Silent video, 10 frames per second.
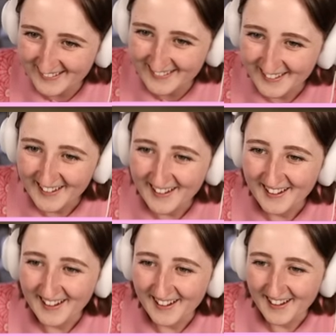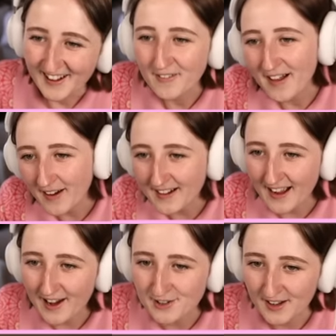uh, well, I got it,
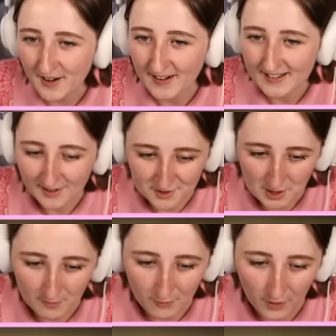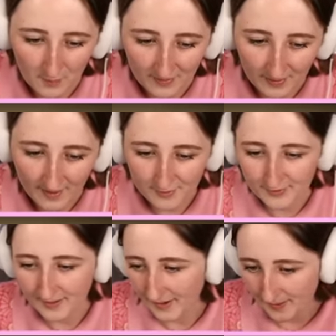actually, I got it yesterday before I went
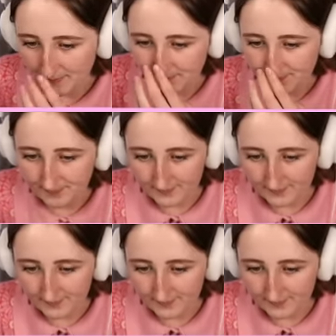live, um,